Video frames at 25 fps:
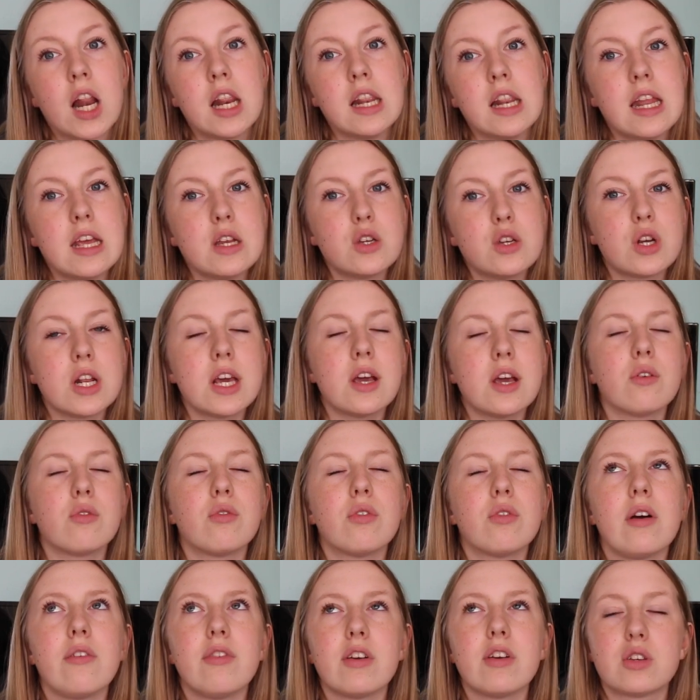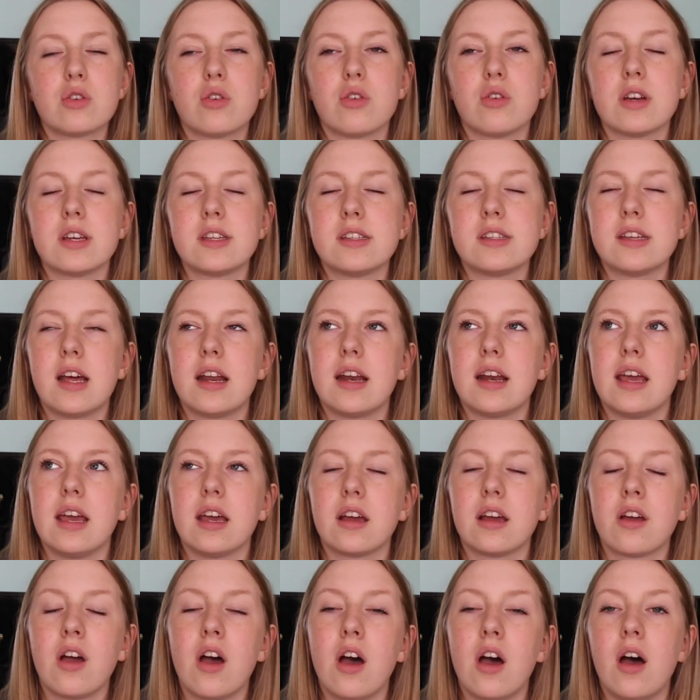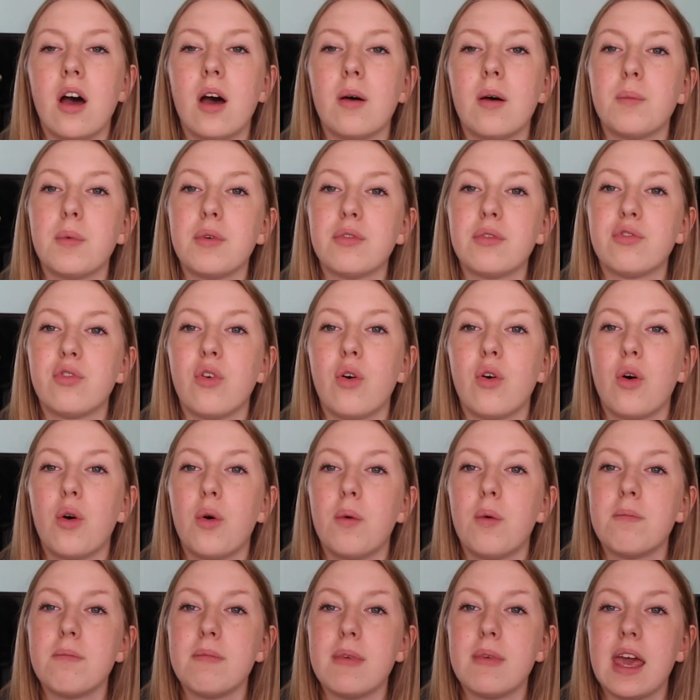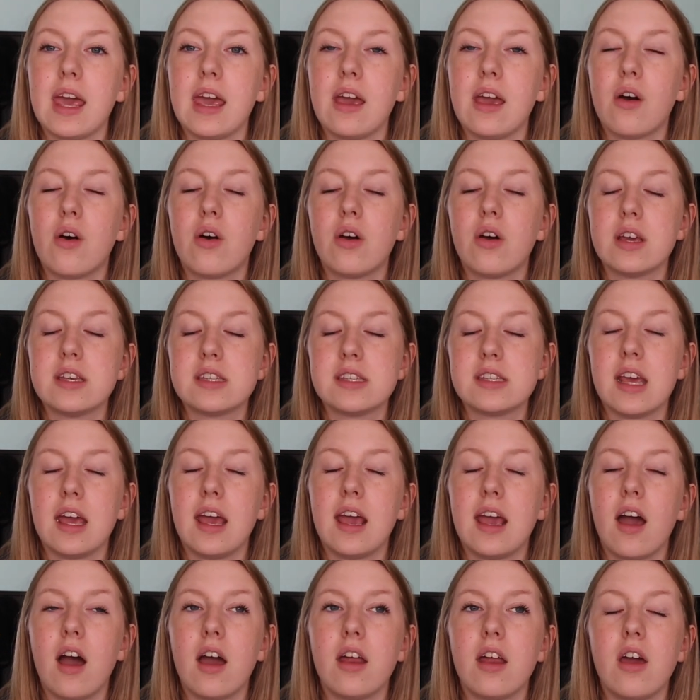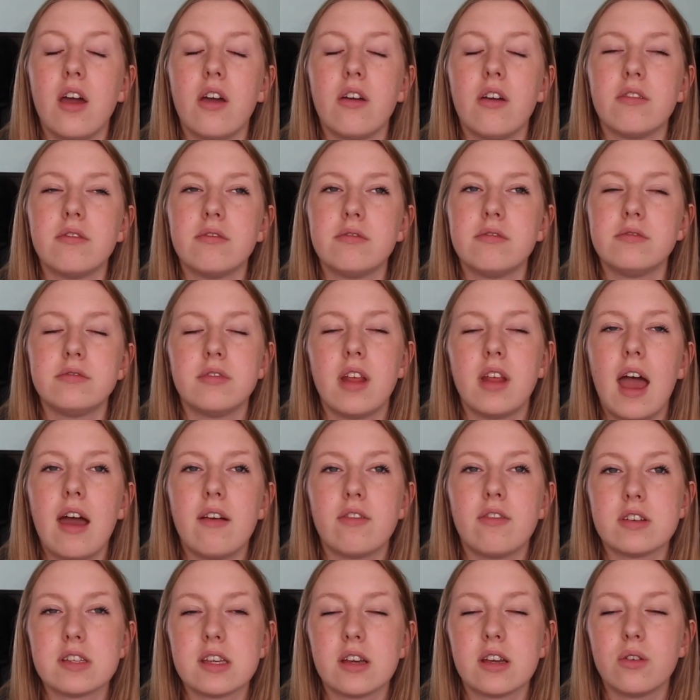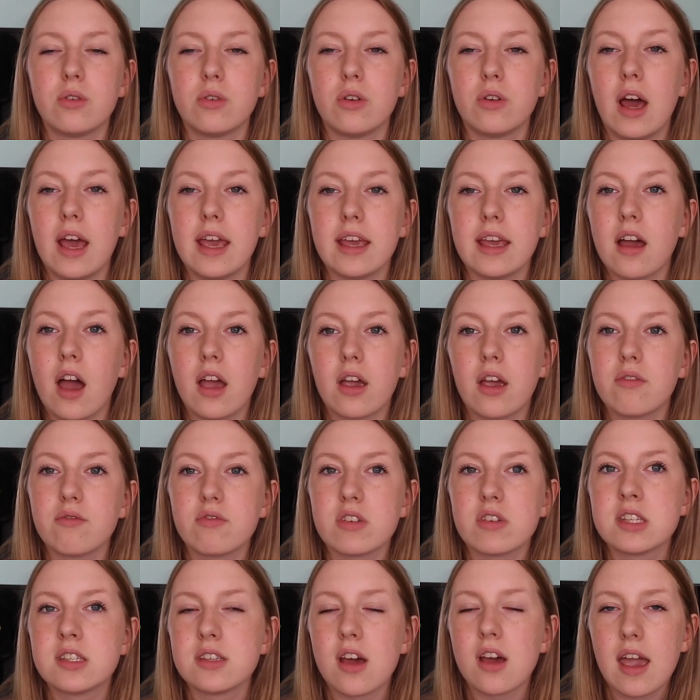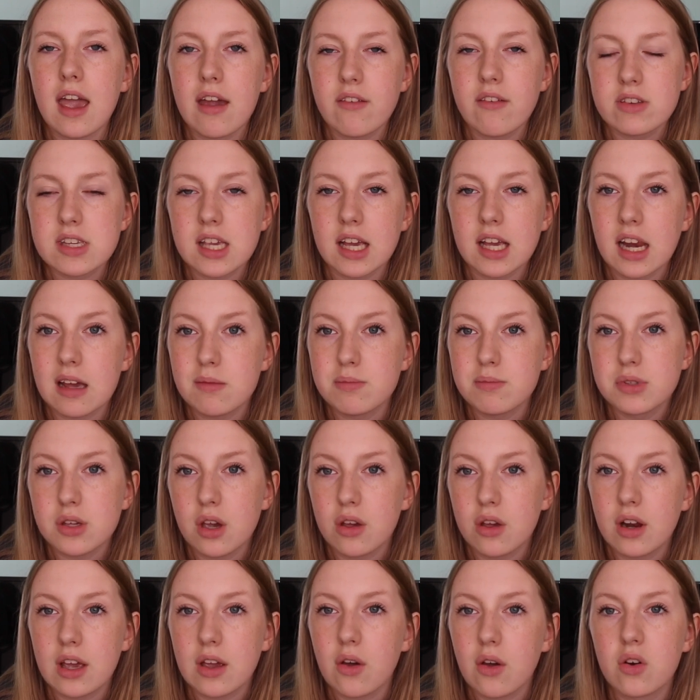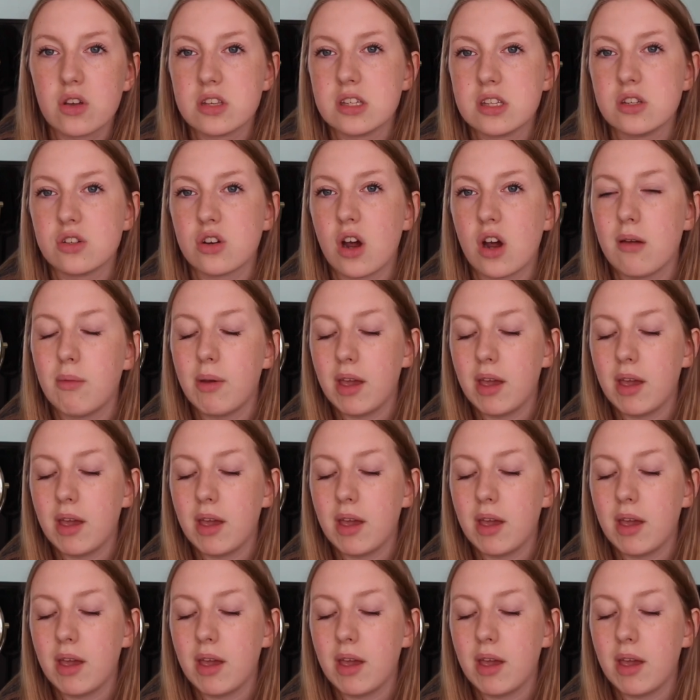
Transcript: Literally a real Victoria stan here. Come for me, honestly. I know every single, like, I can recite every single episode, like, honestly.